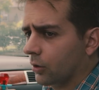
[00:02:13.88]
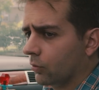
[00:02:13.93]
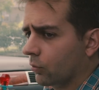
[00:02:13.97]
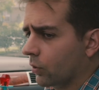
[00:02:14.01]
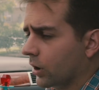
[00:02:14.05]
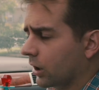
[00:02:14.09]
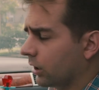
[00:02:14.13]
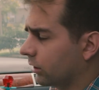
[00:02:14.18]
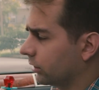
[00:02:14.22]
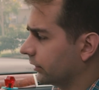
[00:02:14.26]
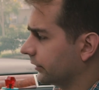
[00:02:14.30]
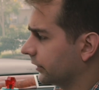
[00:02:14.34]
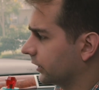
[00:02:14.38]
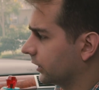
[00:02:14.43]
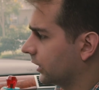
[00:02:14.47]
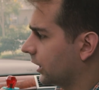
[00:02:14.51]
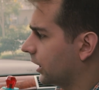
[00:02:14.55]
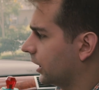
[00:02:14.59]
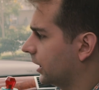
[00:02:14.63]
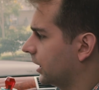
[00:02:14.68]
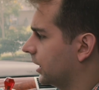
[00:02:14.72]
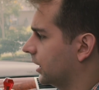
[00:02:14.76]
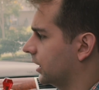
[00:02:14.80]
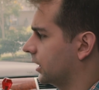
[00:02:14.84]
Well,
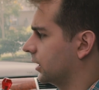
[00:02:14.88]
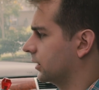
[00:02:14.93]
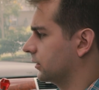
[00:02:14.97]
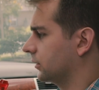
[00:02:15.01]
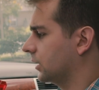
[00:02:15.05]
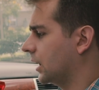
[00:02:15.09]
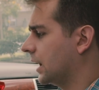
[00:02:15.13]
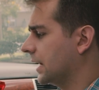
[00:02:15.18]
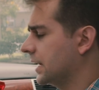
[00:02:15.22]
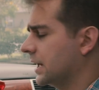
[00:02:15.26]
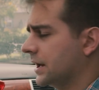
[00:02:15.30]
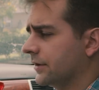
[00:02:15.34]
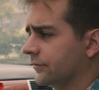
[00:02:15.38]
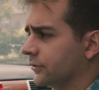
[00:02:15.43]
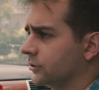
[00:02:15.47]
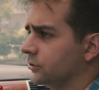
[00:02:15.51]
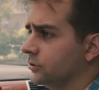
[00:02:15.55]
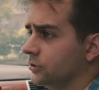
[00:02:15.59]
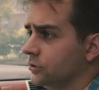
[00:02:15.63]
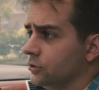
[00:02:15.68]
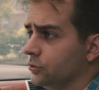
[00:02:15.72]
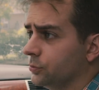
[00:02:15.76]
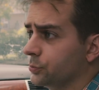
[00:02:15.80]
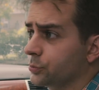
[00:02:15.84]
I have
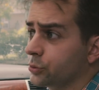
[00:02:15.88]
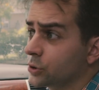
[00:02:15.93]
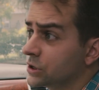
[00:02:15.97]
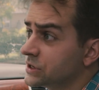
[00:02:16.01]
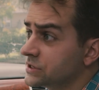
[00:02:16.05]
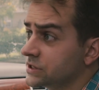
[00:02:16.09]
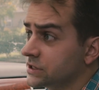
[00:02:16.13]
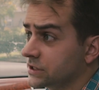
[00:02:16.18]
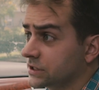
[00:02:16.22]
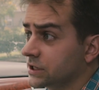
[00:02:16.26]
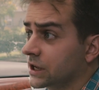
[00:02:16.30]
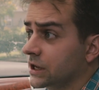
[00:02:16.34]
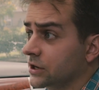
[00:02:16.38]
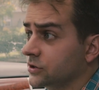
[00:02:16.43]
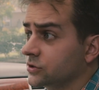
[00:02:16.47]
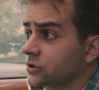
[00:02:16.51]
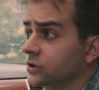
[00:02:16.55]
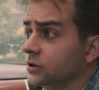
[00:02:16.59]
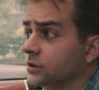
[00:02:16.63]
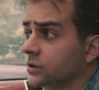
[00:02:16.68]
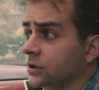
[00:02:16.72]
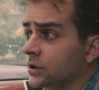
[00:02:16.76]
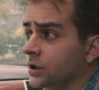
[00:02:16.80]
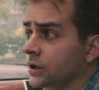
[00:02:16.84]
a new
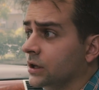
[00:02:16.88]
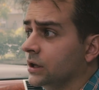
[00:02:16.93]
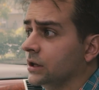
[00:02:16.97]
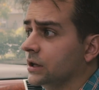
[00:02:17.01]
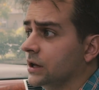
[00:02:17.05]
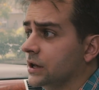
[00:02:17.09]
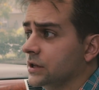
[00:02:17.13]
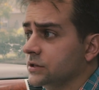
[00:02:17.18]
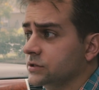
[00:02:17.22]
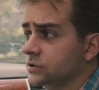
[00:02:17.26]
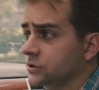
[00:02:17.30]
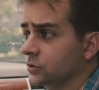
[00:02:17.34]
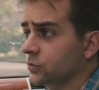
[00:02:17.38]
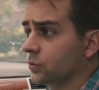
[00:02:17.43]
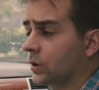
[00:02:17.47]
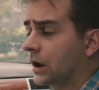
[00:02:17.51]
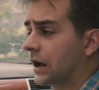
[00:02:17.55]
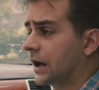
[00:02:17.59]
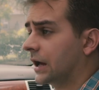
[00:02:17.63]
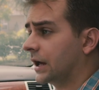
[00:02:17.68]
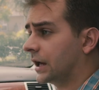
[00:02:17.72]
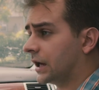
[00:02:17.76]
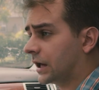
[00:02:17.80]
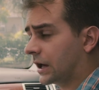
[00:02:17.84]
presentation as to
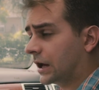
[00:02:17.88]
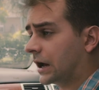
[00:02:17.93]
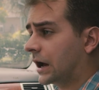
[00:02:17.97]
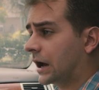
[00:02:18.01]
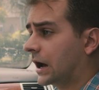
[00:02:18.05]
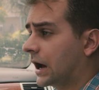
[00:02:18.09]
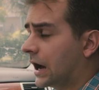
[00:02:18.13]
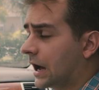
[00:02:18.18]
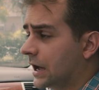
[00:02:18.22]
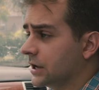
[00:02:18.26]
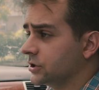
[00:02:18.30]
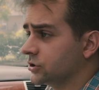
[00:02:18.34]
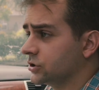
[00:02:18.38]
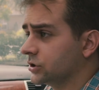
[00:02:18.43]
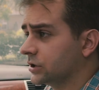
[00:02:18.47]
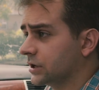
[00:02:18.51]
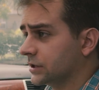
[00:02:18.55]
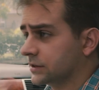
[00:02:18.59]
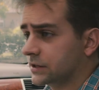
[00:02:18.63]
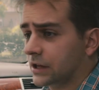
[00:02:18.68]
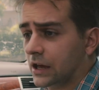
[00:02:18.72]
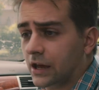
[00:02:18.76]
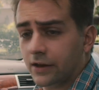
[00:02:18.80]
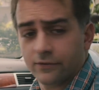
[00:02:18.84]
why I should
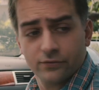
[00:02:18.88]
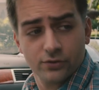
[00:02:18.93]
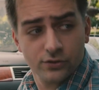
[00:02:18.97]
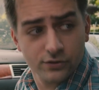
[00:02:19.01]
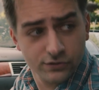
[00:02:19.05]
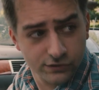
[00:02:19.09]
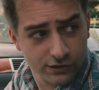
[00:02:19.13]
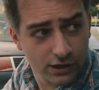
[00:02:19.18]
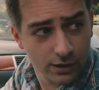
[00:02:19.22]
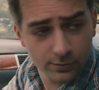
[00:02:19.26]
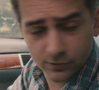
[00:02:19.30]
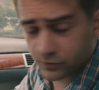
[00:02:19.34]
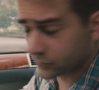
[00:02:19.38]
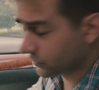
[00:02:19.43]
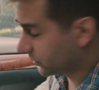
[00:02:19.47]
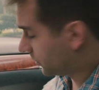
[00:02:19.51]
get to have the subs